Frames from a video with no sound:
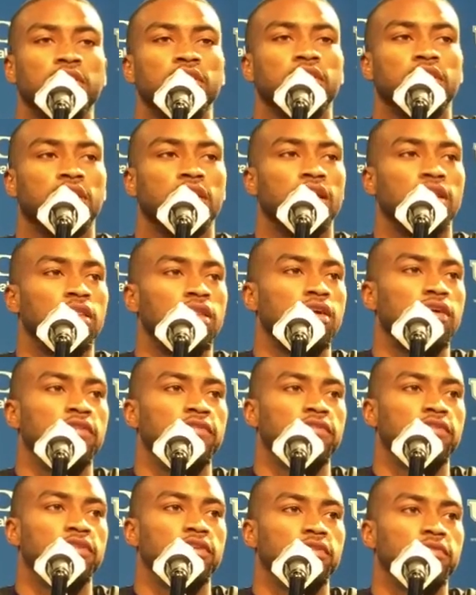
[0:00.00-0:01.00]
a lot of love
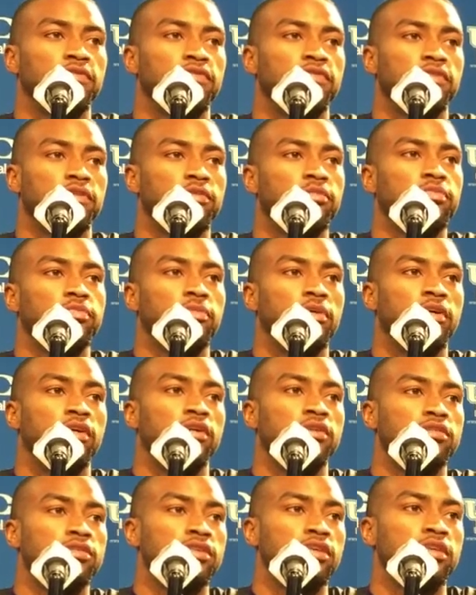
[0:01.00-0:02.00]
for their for their,
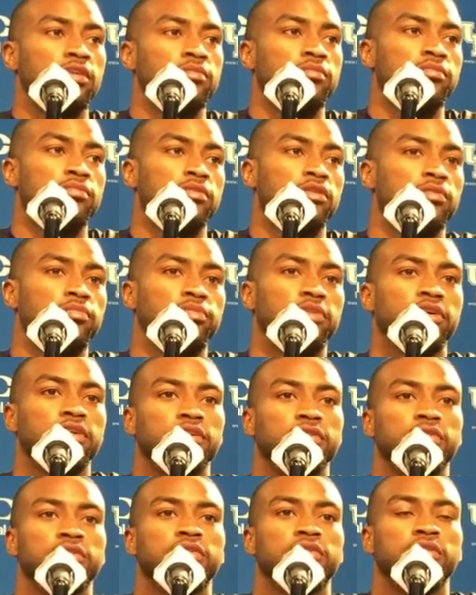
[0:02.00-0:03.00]
uh, team, their
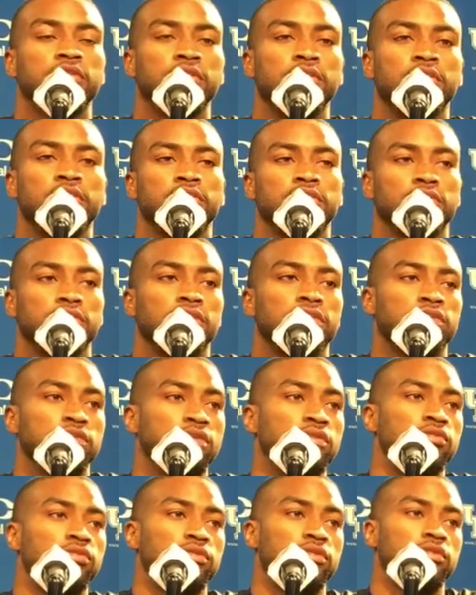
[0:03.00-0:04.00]
players. So it was
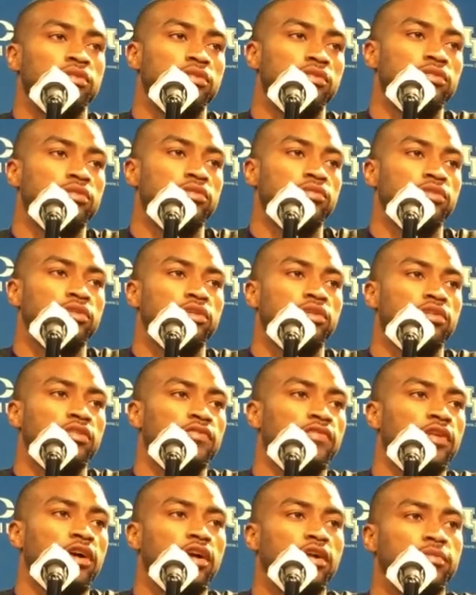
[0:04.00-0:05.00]
it was, it was a really good
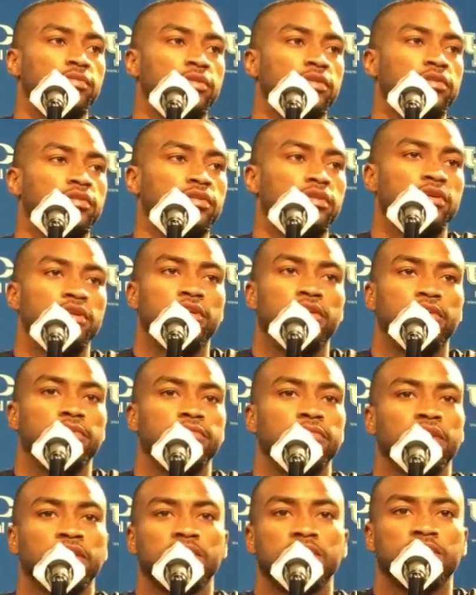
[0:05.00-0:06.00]
environment. Um,
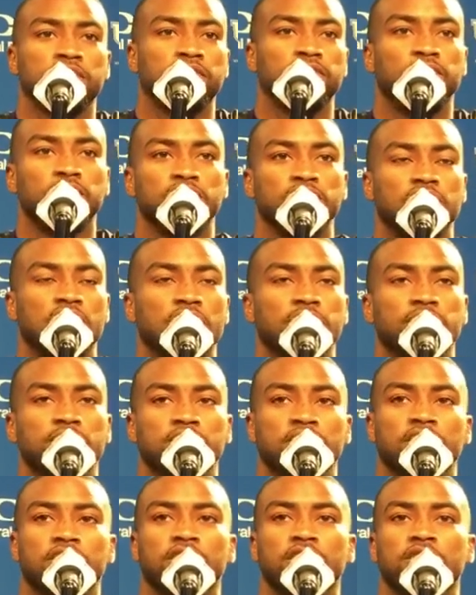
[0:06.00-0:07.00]
like I say, first game of
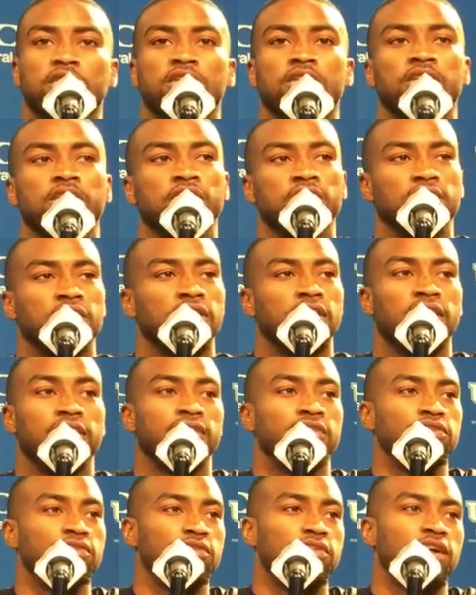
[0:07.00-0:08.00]
the year, a lot
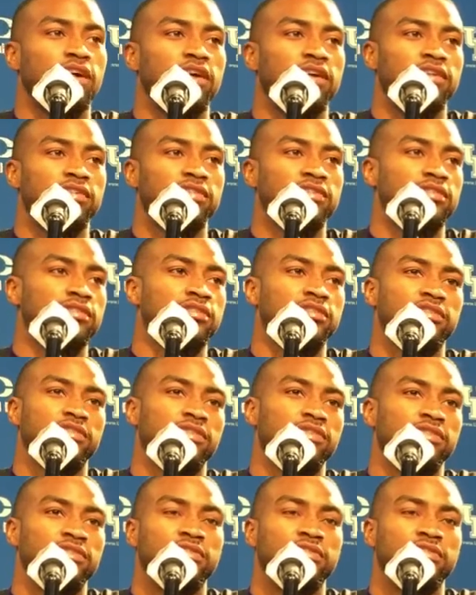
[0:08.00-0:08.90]
of new guys. So